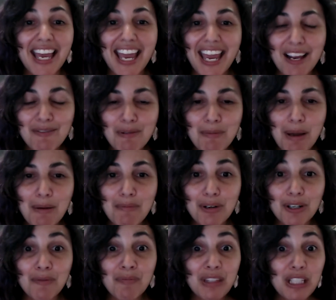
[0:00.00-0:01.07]
And
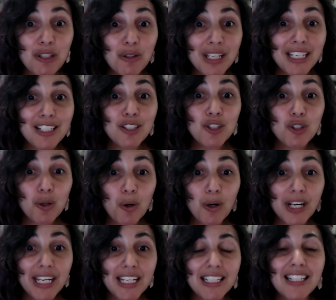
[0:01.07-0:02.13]
remember, you can
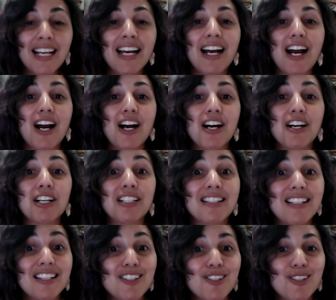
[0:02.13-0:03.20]
join our
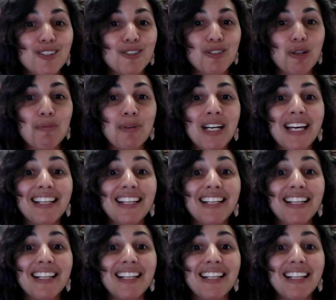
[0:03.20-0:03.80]
sister group,